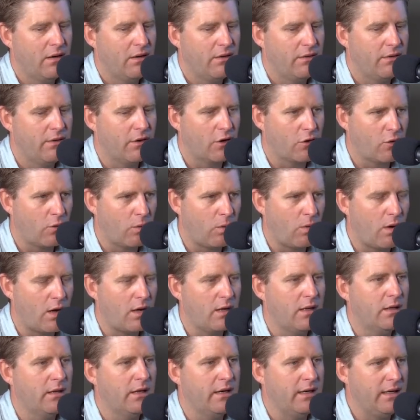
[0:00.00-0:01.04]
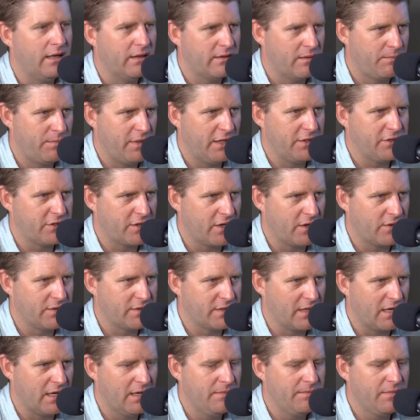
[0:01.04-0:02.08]
the quality of the pitch goes
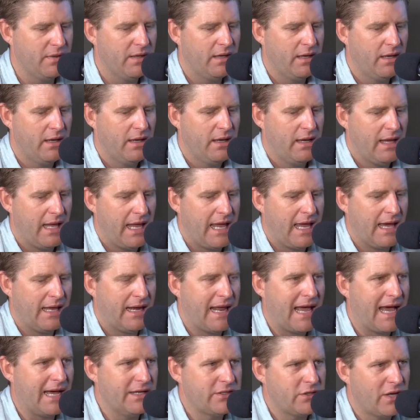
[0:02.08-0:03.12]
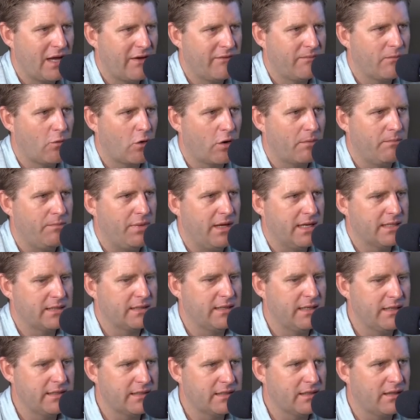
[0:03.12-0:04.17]
up. Mm-hmm. And as you have more
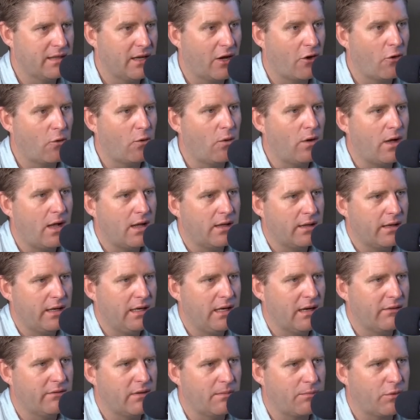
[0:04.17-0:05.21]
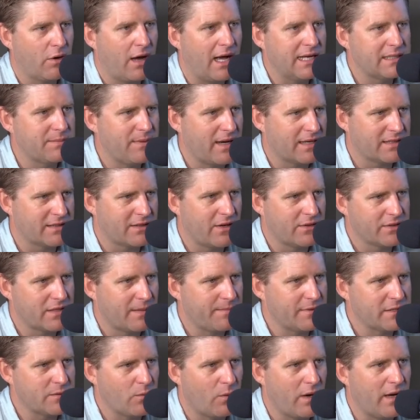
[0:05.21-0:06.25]
business, the quality of the prospects goes
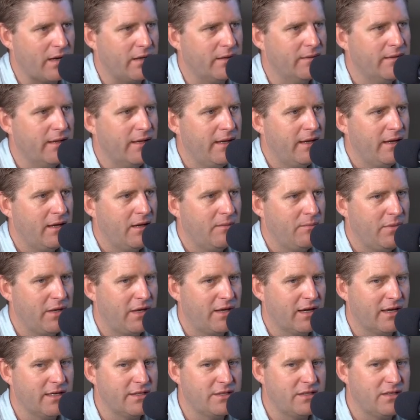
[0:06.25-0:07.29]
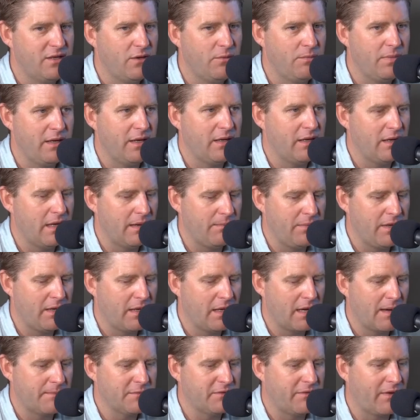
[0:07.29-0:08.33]
up as well, because you be, it
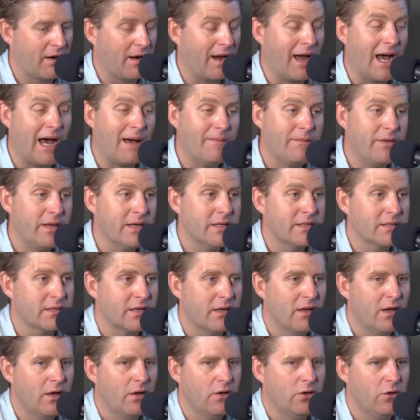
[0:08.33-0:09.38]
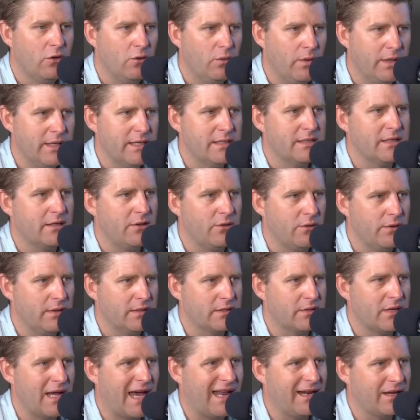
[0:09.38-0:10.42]
becomes very obvious who is and who
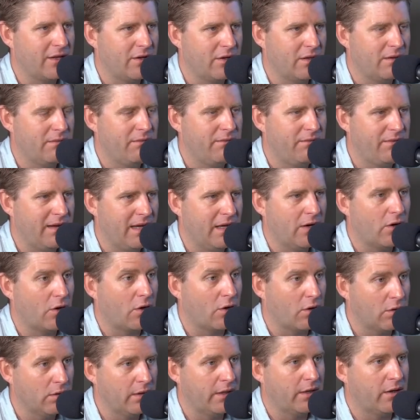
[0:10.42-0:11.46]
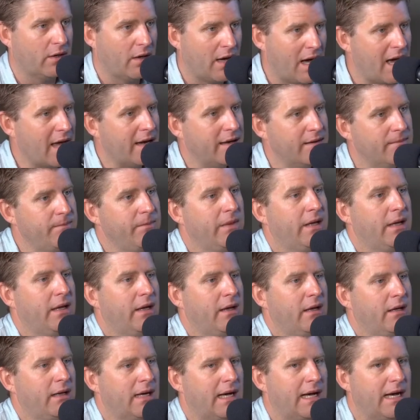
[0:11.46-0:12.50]
is not a good fit earlier on.
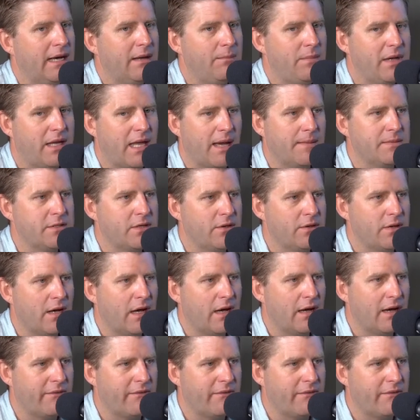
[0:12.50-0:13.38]
Yeah. Uh, it becomes oh, a, that's a